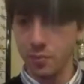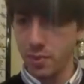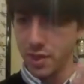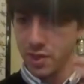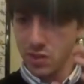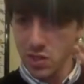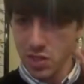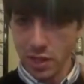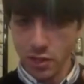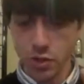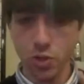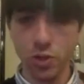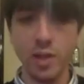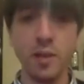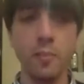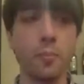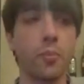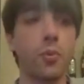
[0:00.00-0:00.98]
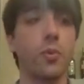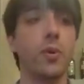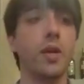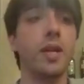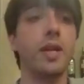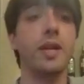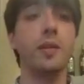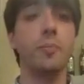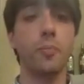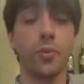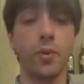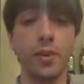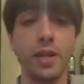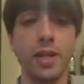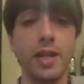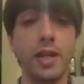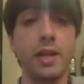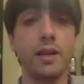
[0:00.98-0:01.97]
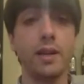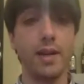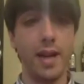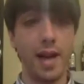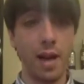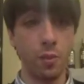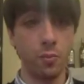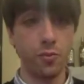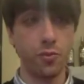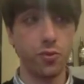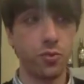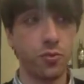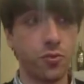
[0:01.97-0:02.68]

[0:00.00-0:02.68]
but it's actually pretty, pretty helpful